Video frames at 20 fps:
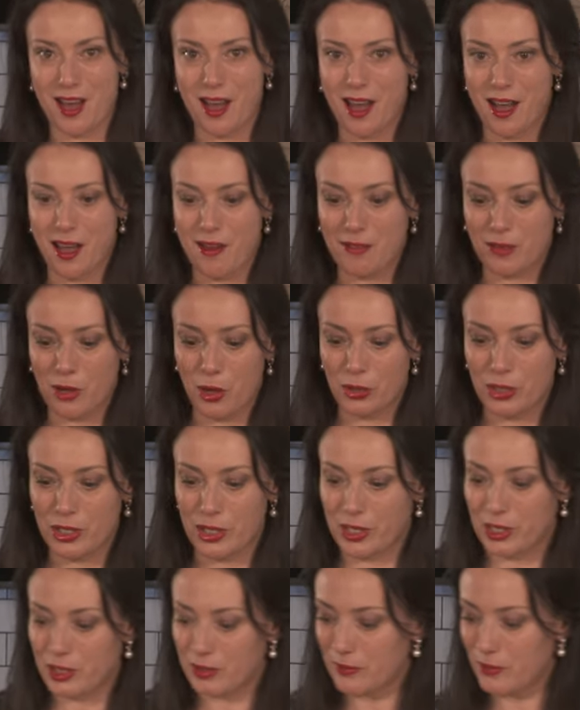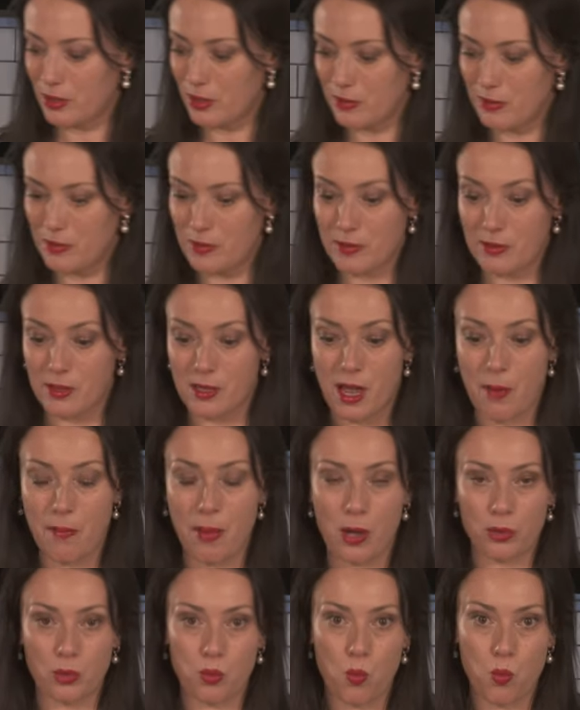I've got here
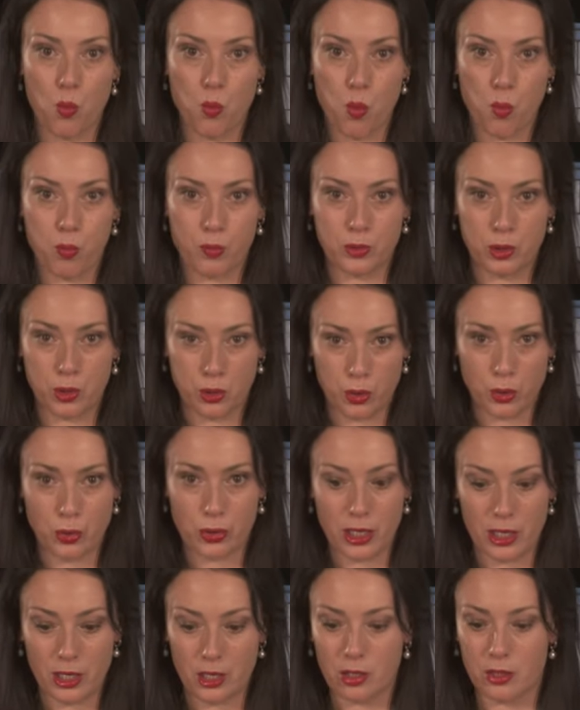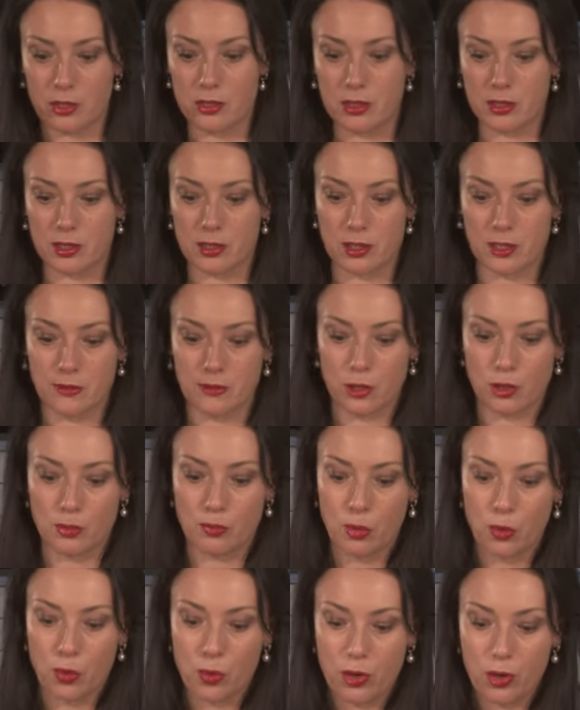about 2 kilos, if not
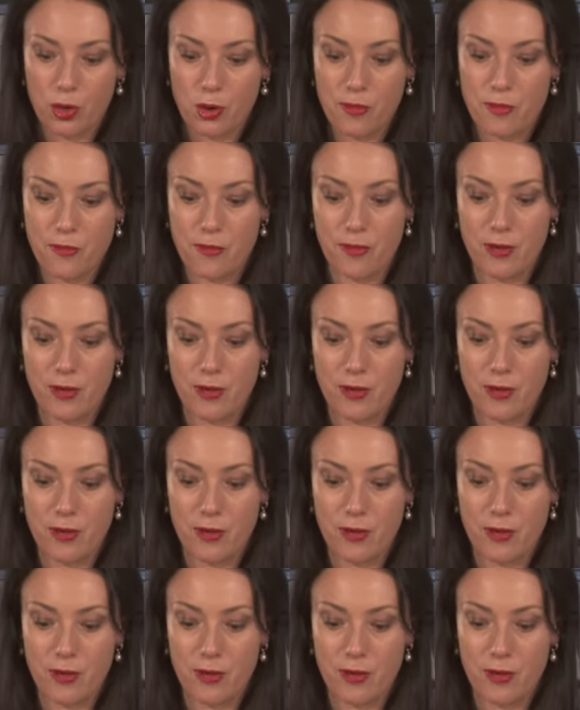more, of